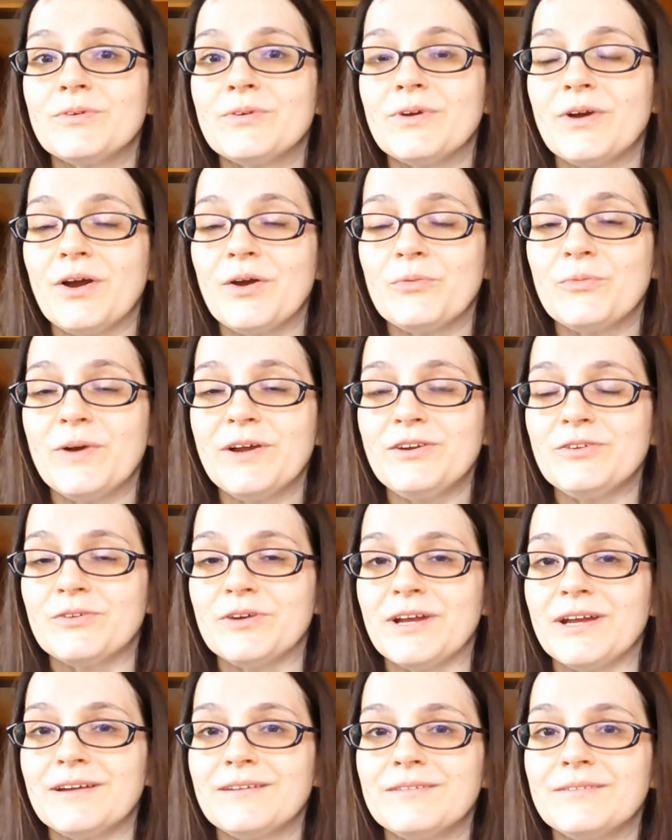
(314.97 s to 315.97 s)
are
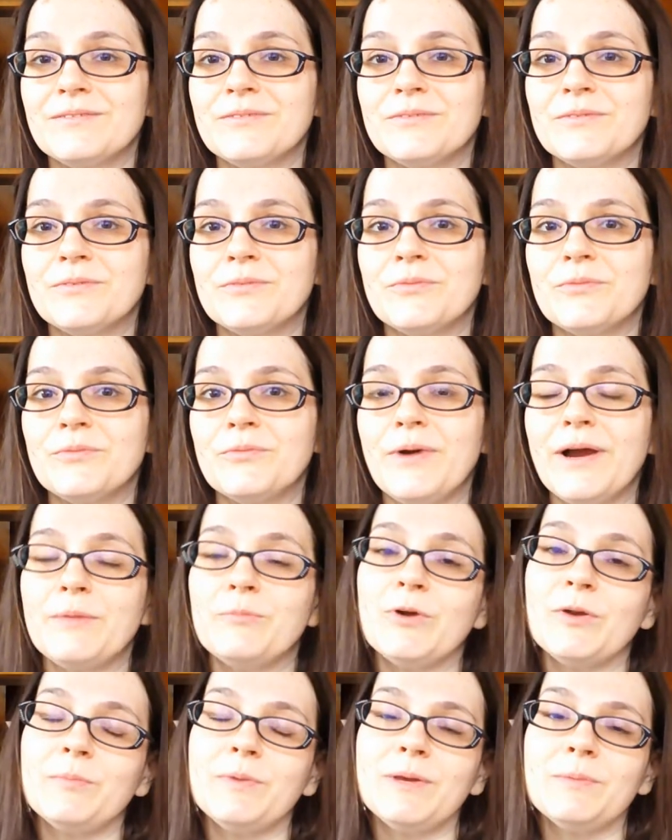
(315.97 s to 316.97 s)
wondering why
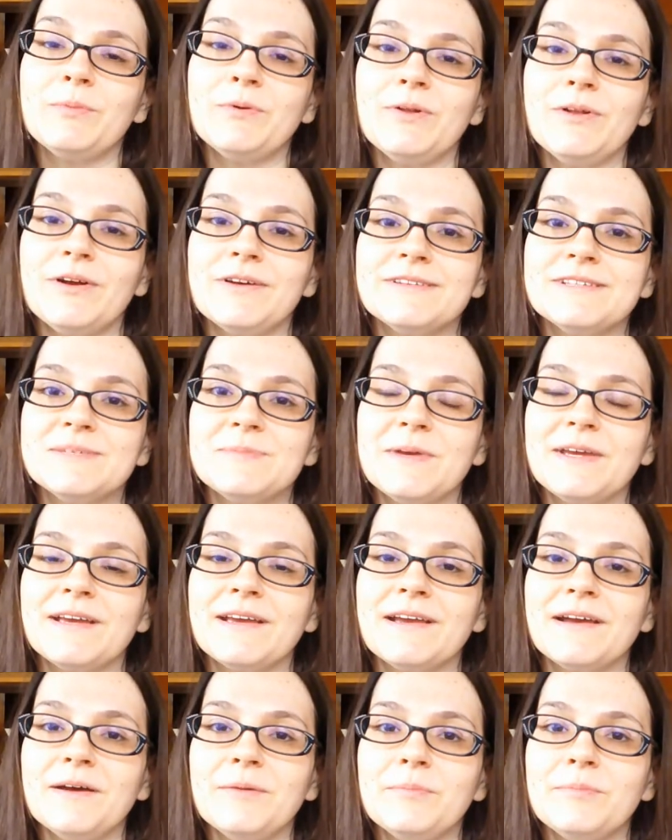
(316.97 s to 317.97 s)
more people aren't speaking
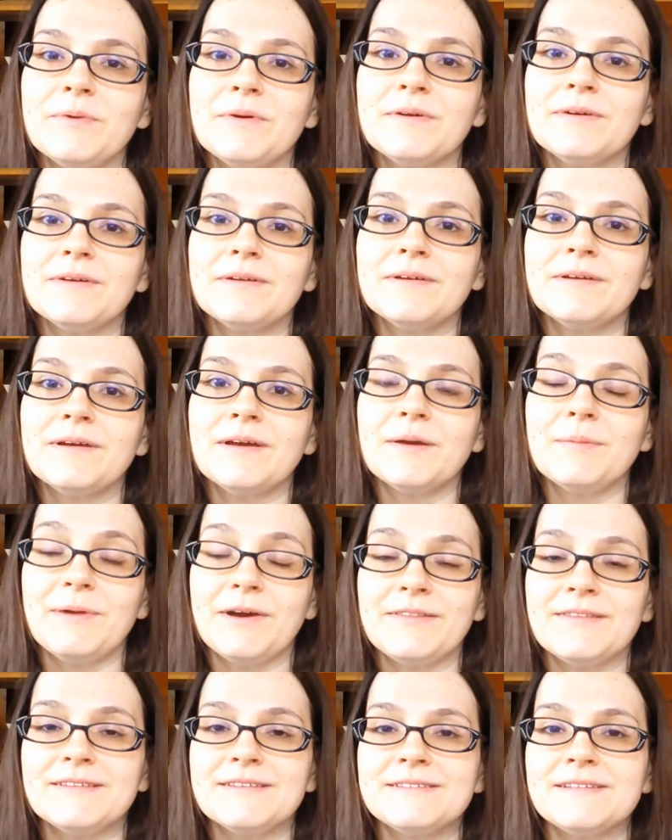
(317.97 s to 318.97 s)
up
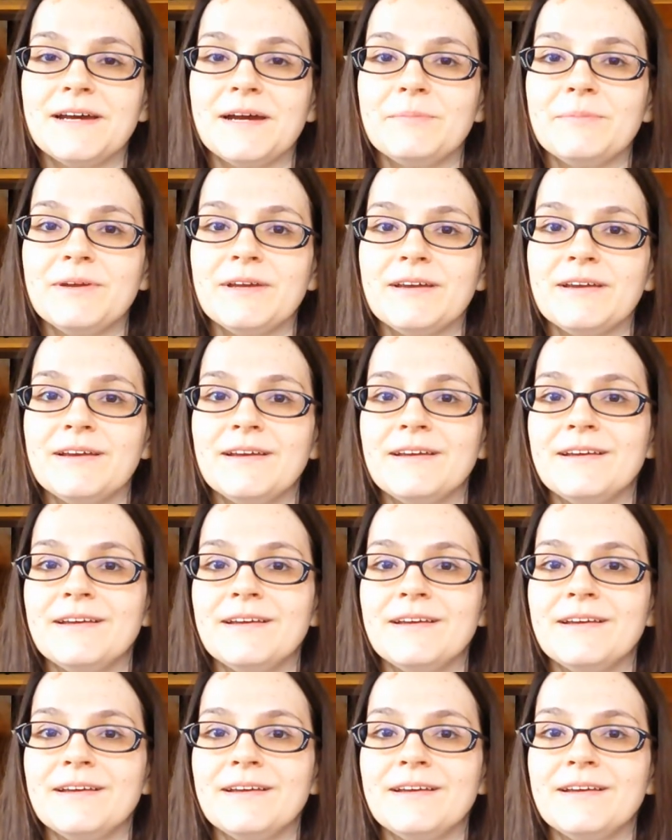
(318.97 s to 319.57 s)
about this topic,